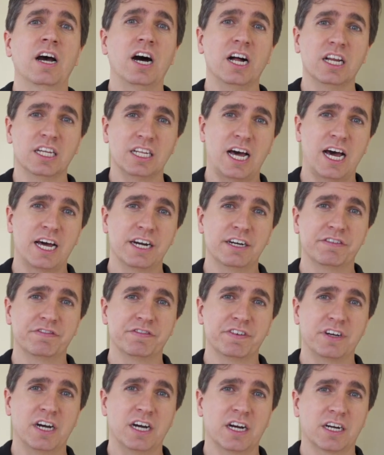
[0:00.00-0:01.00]
a lot
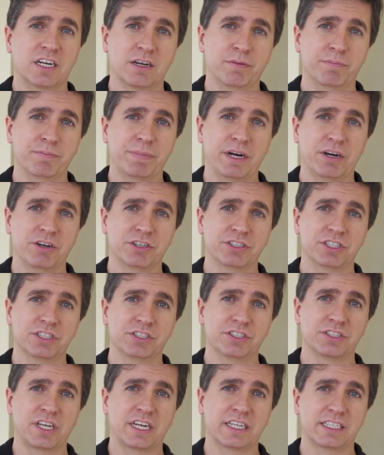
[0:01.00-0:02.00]
of
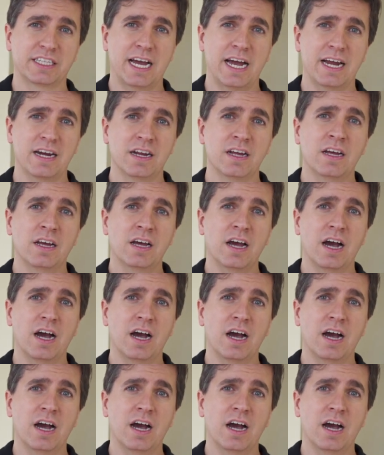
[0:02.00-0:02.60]
comparisons like that.